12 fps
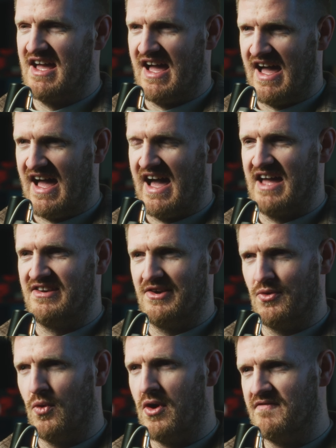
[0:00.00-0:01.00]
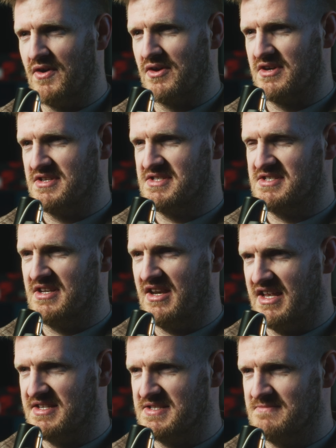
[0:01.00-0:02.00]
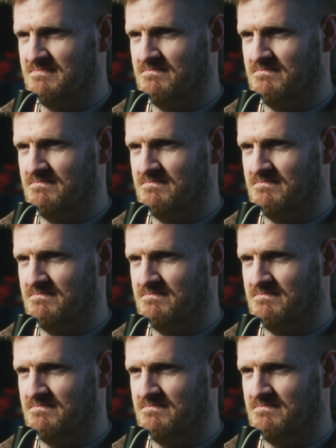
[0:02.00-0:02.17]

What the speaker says: and an autofocus lens.